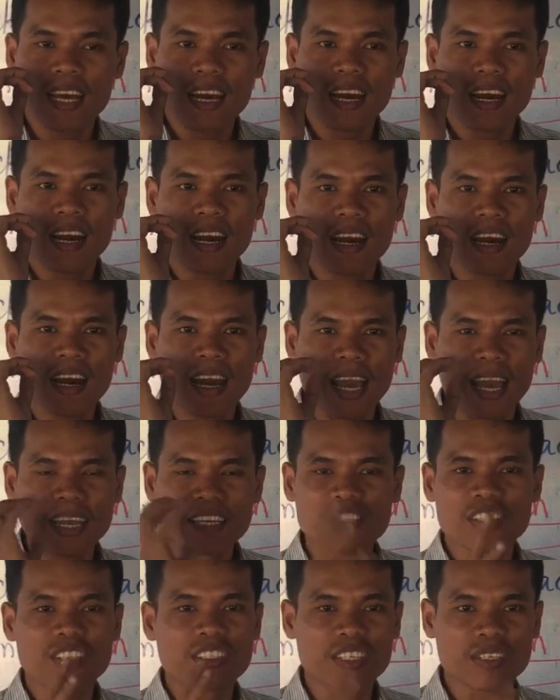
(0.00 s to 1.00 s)

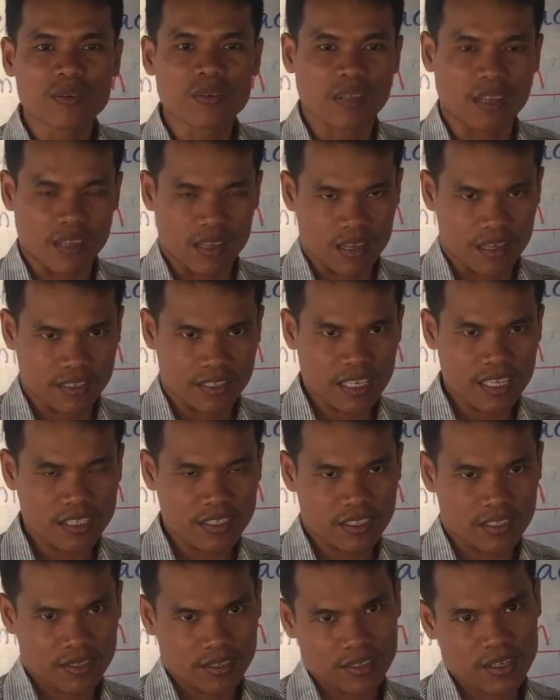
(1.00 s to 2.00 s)
adjective
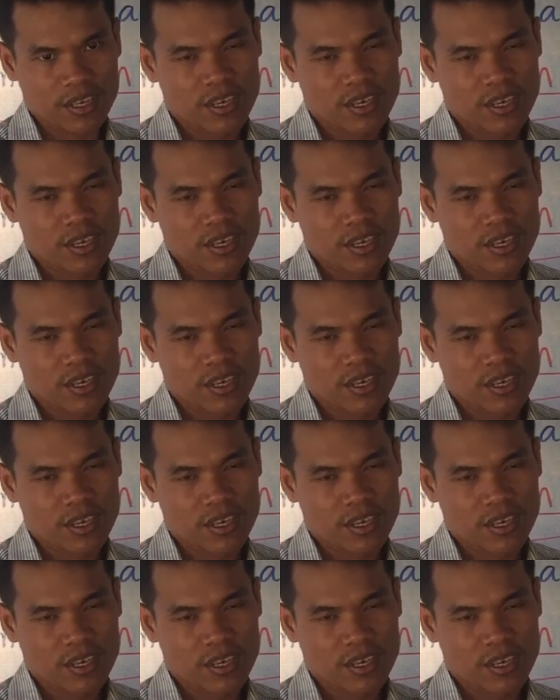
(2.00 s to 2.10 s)
clauses,